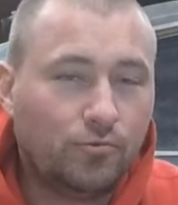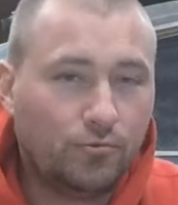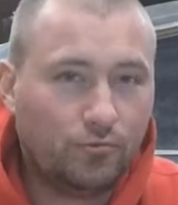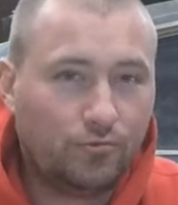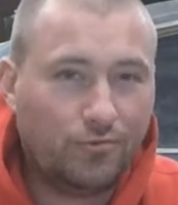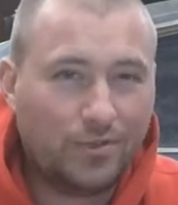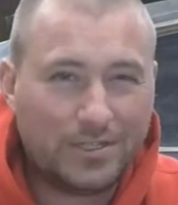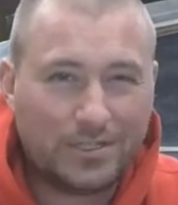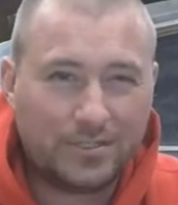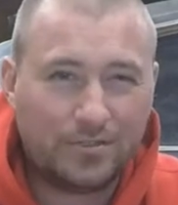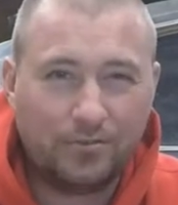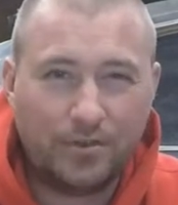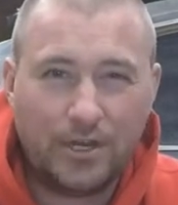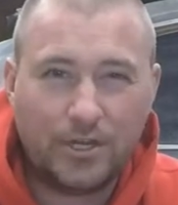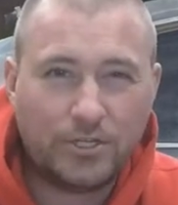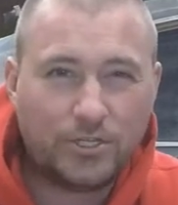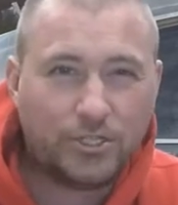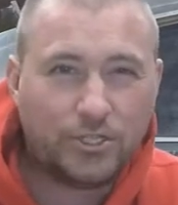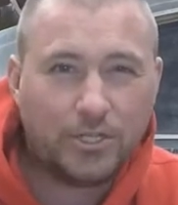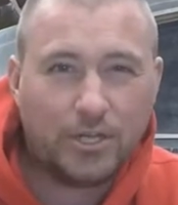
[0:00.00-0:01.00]

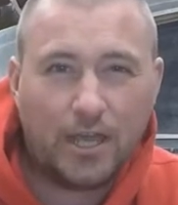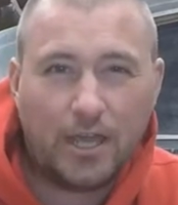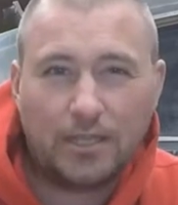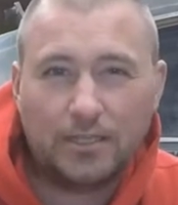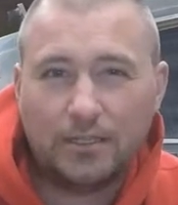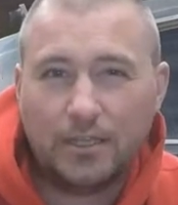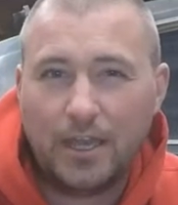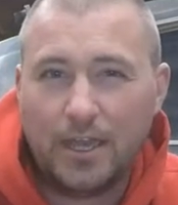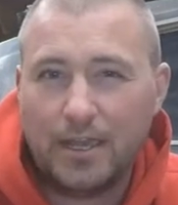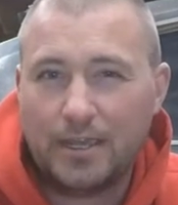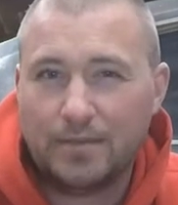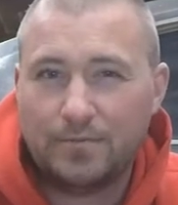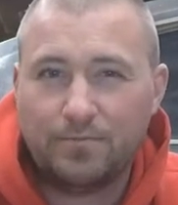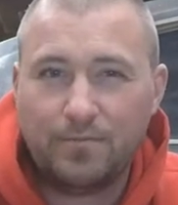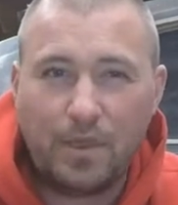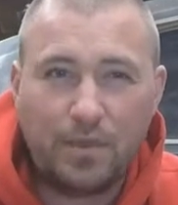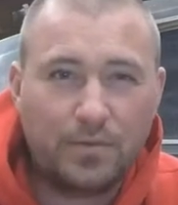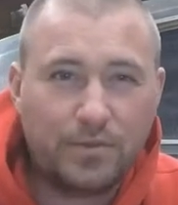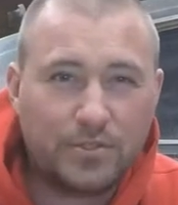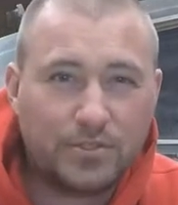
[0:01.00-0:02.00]
restoration on like
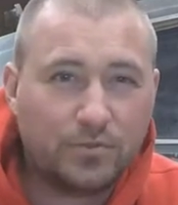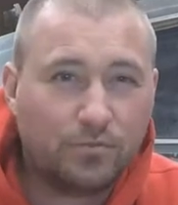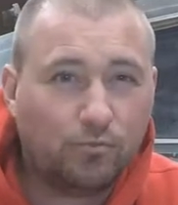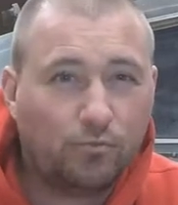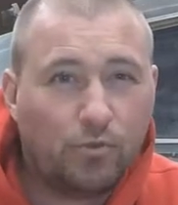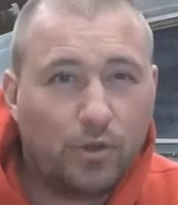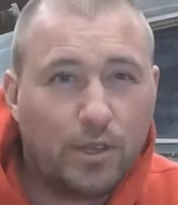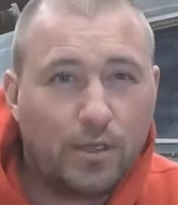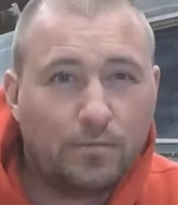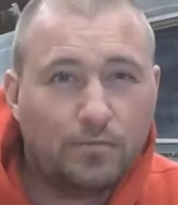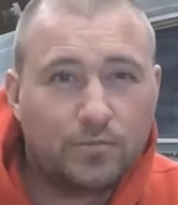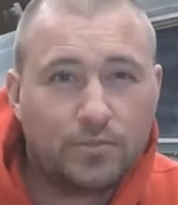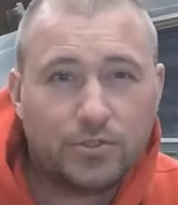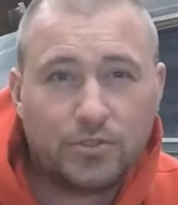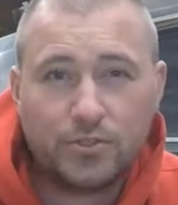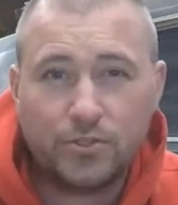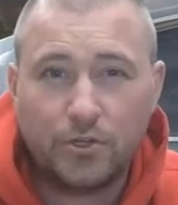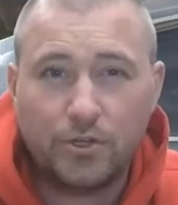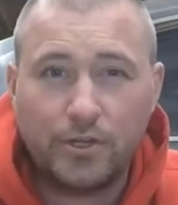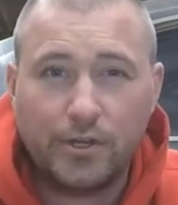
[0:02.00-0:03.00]
maybe some rims,
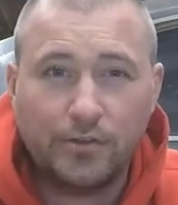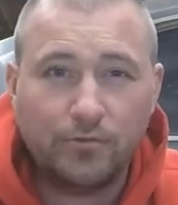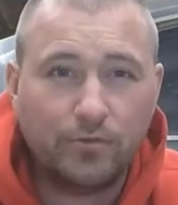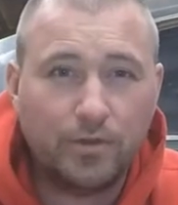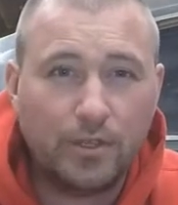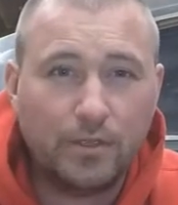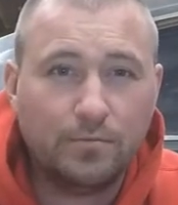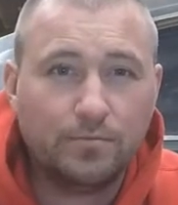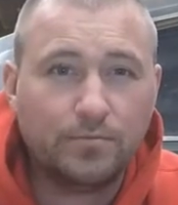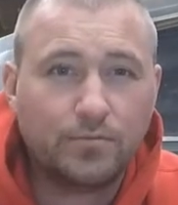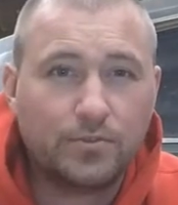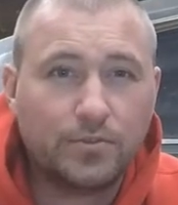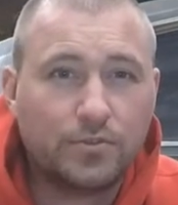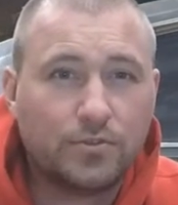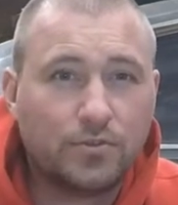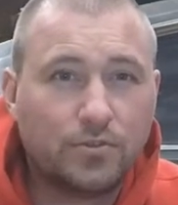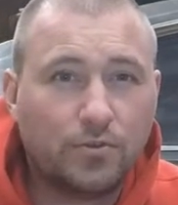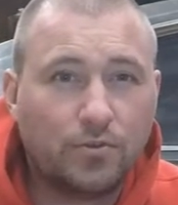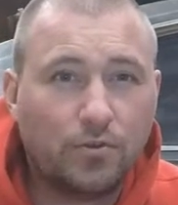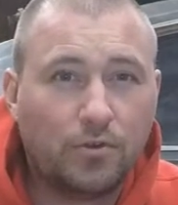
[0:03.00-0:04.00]
dirty
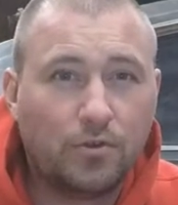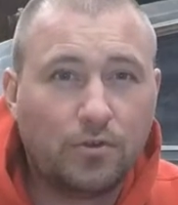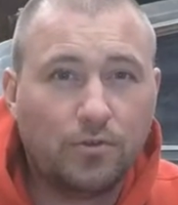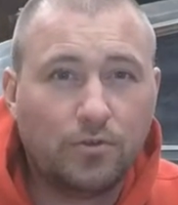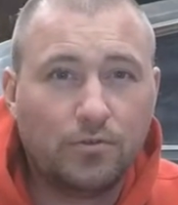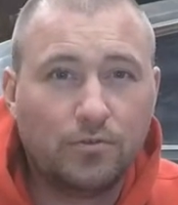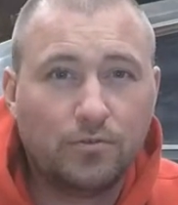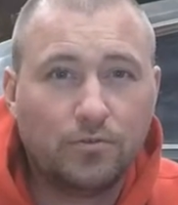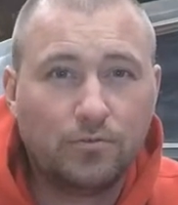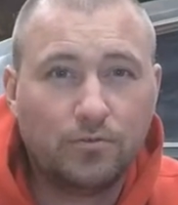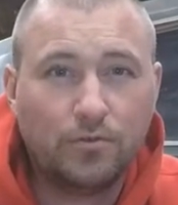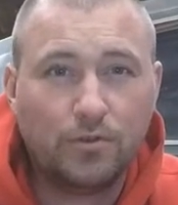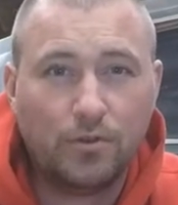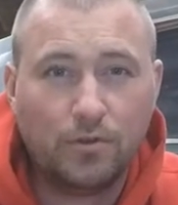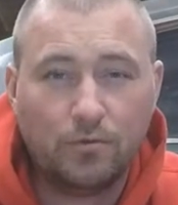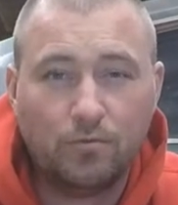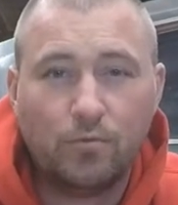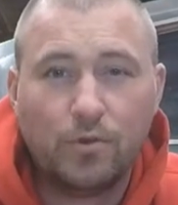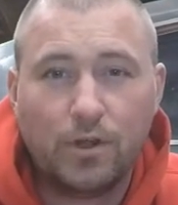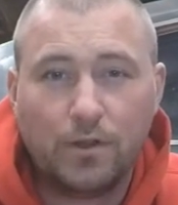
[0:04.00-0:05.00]
rims, or
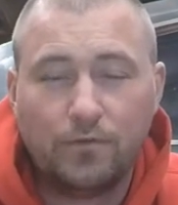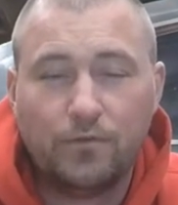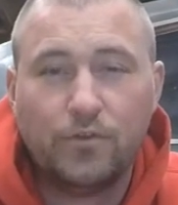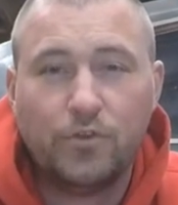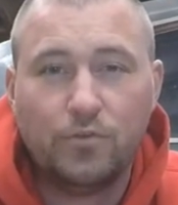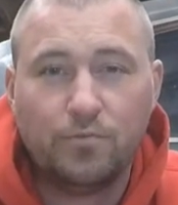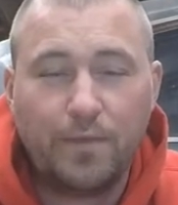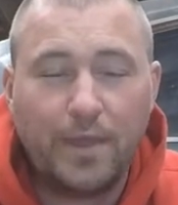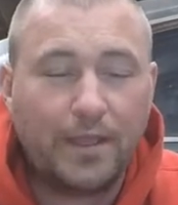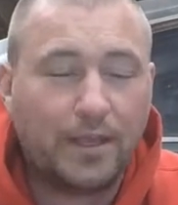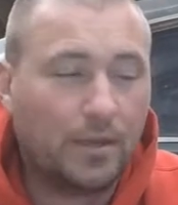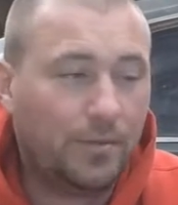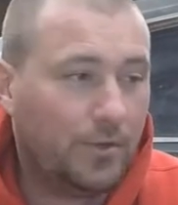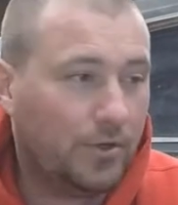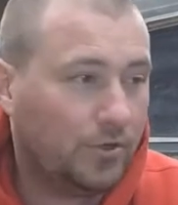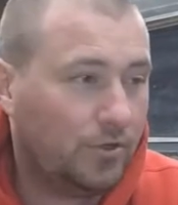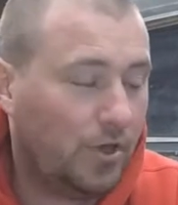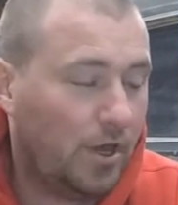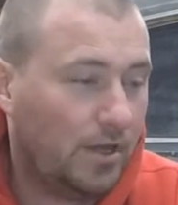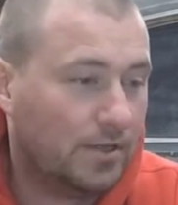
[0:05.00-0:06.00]
whatever you may come
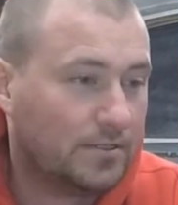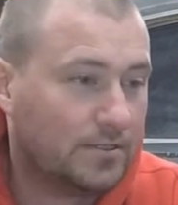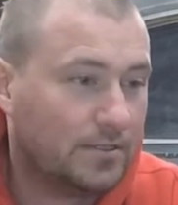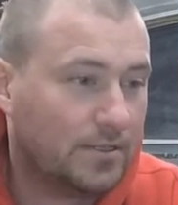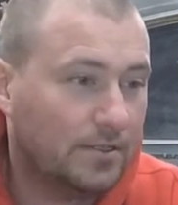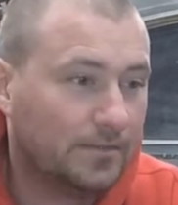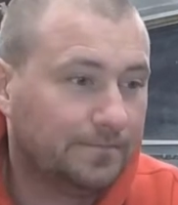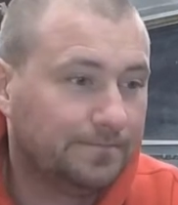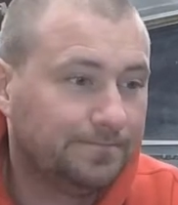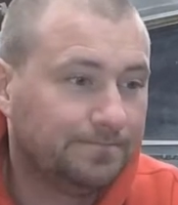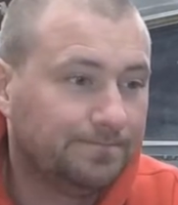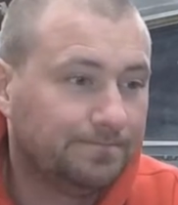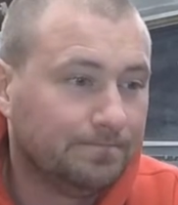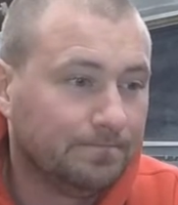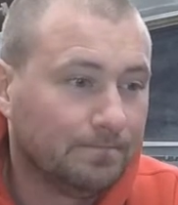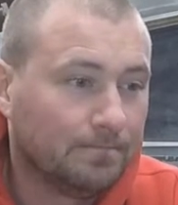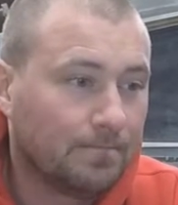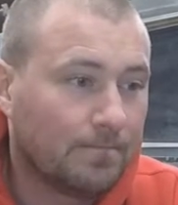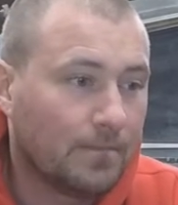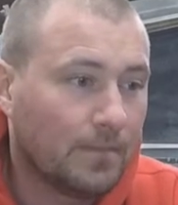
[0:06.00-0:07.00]
across.
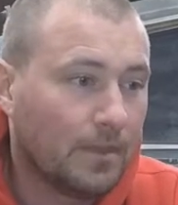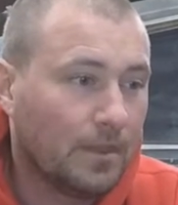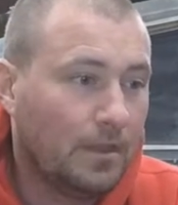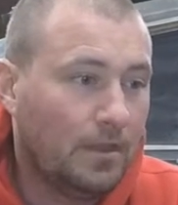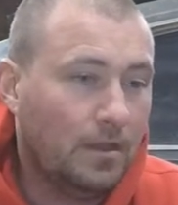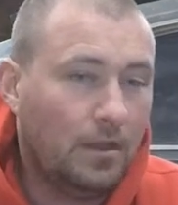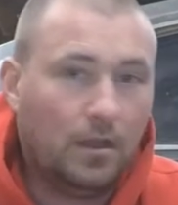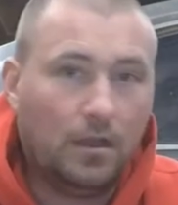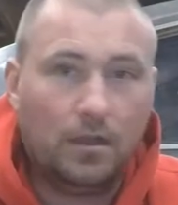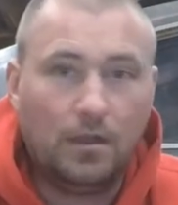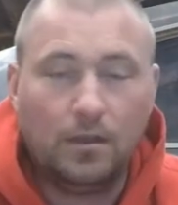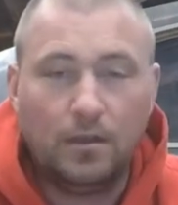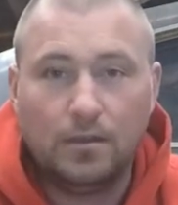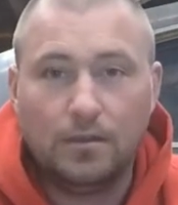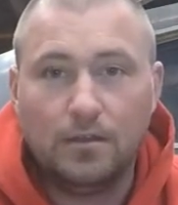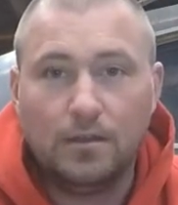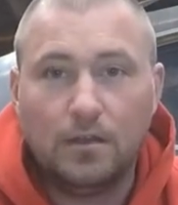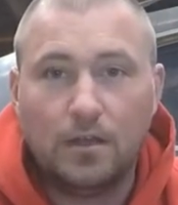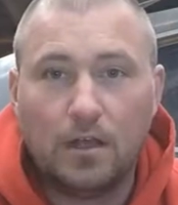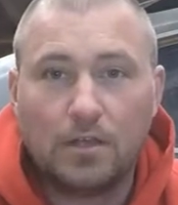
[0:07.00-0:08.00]

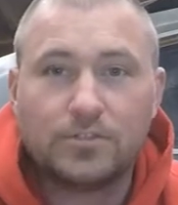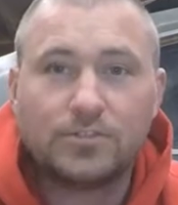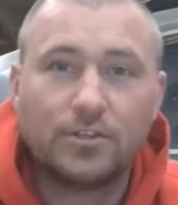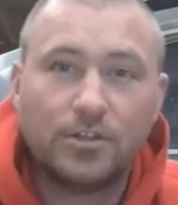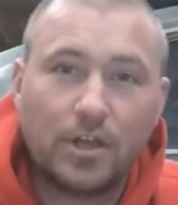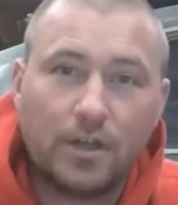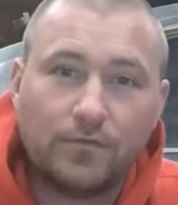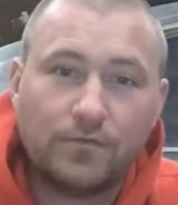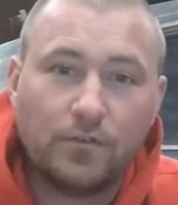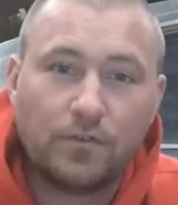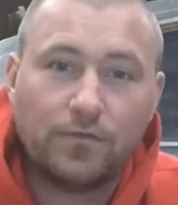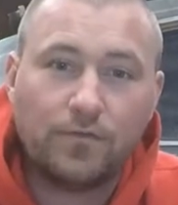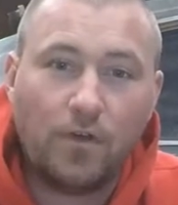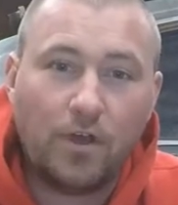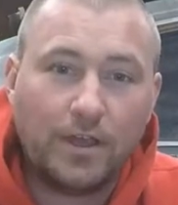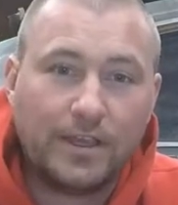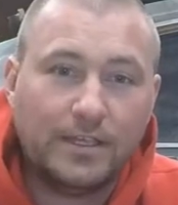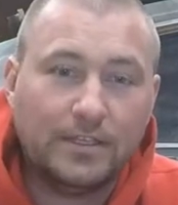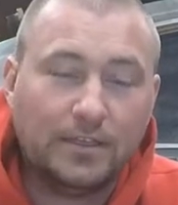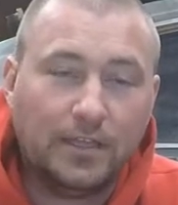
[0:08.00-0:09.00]
I'll start off with
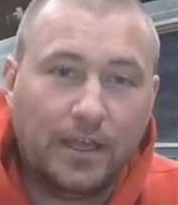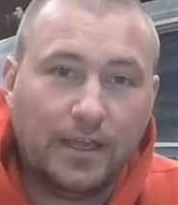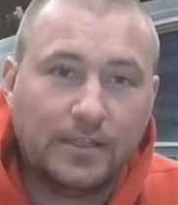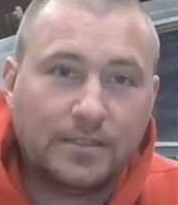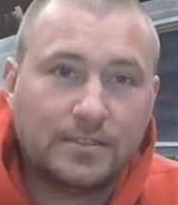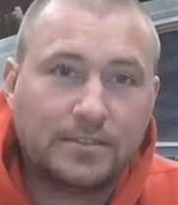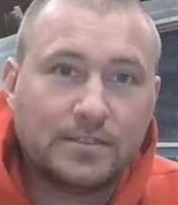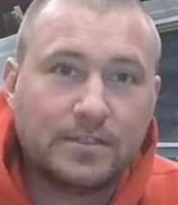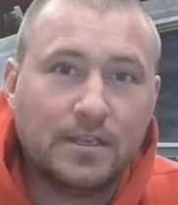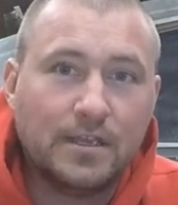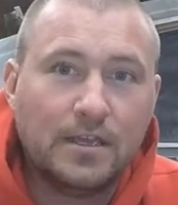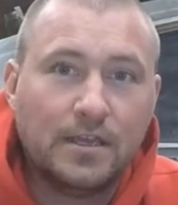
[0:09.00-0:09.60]
foggy lights.